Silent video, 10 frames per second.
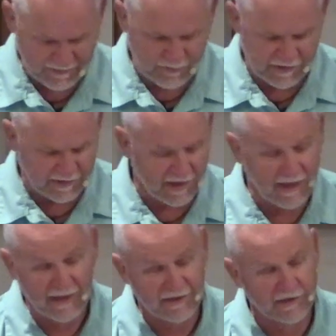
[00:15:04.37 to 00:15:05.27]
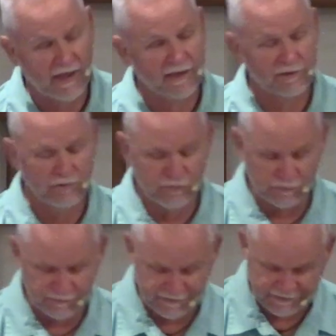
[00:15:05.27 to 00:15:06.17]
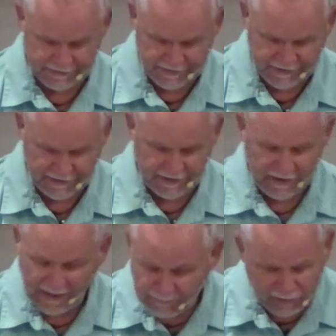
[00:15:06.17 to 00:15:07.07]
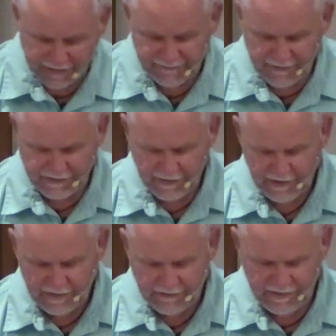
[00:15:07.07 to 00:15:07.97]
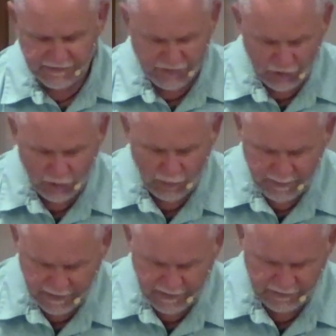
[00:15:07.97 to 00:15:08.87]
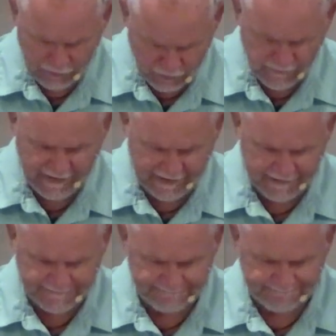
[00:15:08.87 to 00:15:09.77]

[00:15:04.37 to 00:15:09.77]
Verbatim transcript: to be in God and God alone. I believe that that Job knew that.